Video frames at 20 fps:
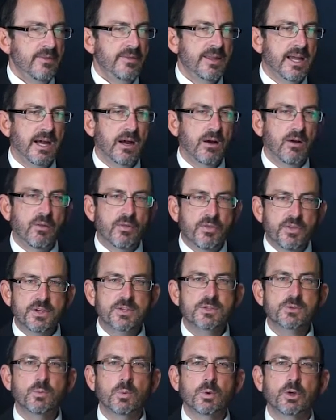Now,
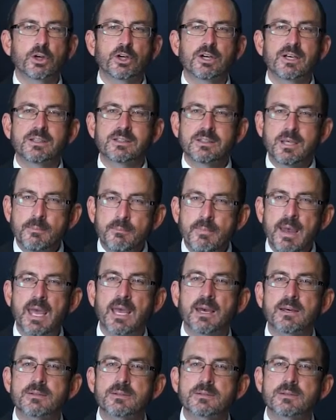this word,
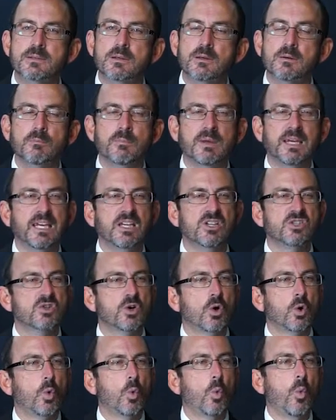Timaeus, means
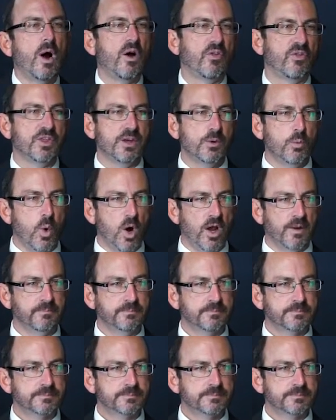wealthy one.